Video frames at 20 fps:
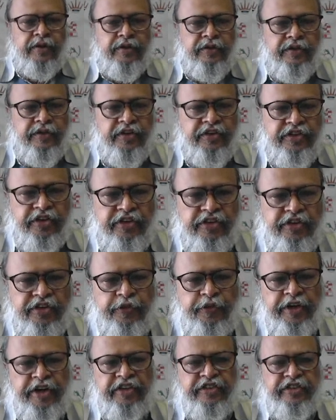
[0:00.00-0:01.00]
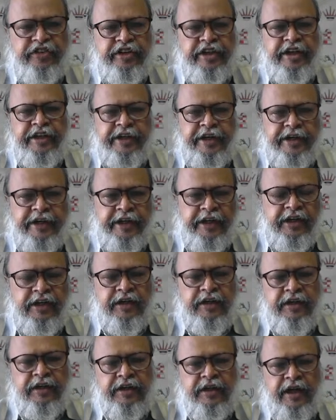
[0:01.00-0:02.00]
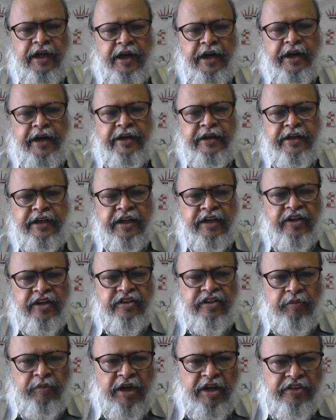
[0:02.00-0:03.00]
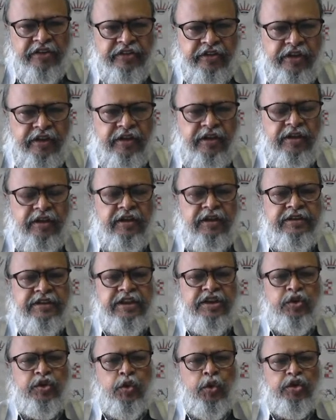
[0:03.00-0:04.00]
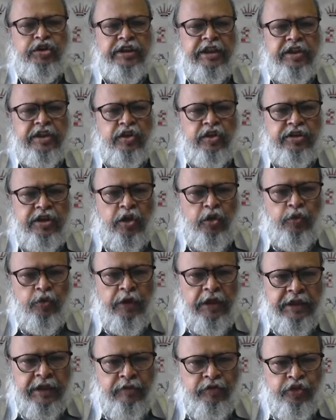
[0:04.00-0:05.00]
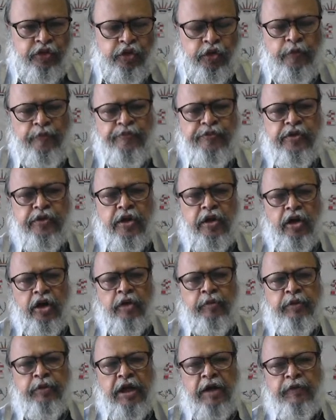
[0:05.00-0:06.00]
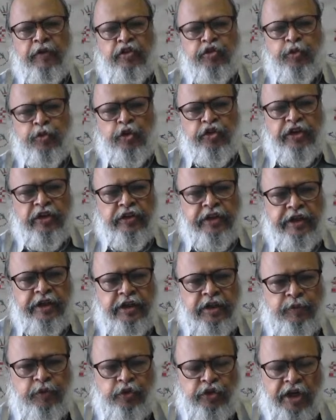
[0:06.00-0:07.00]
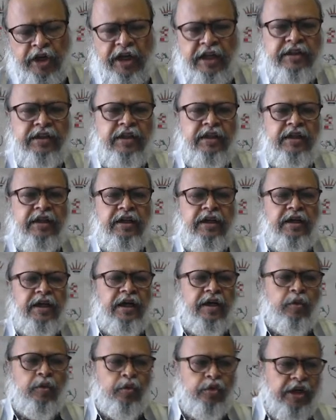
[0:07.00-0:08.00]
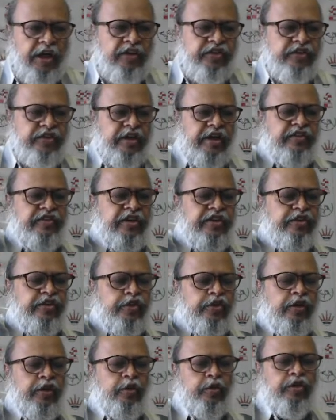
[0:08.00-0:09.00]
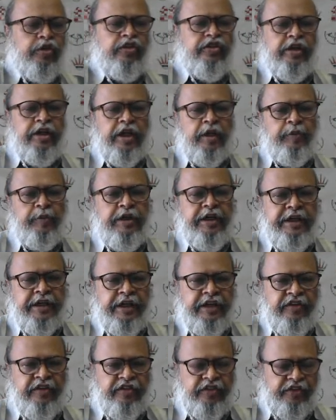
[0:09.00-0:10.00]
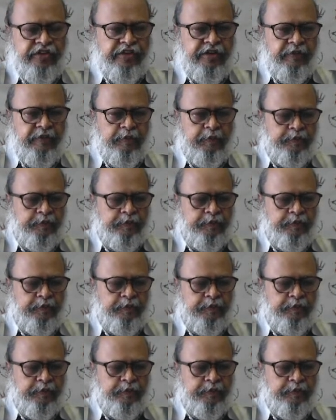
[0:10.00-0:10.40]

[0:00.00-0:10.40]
This is FIDE Senior Trainer and International Master Chess Coach Sekhar Sahu welcomes you on behalf of Sports Authority of Gujarat and Gujarat State Chess Association to this intermediate training session.